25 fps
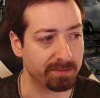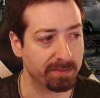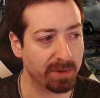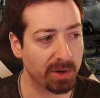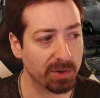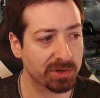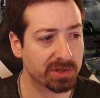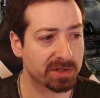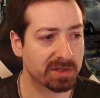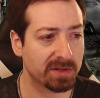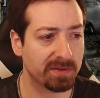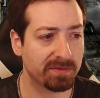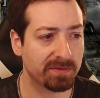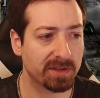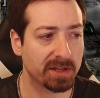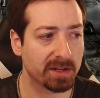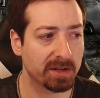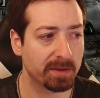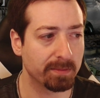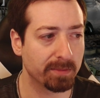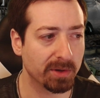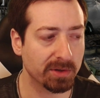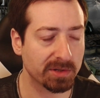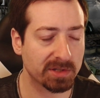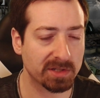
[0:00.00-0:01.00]
Most of
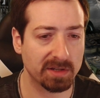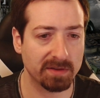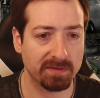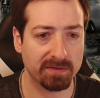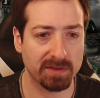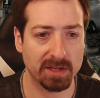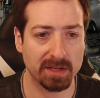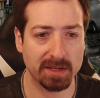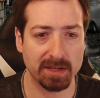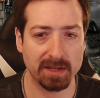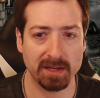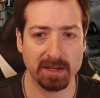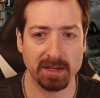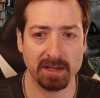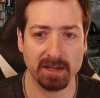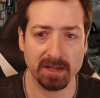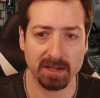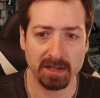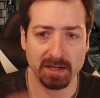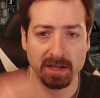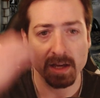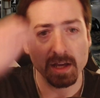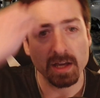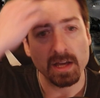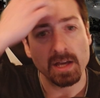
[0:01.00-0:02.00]

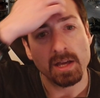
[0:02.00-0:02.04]
the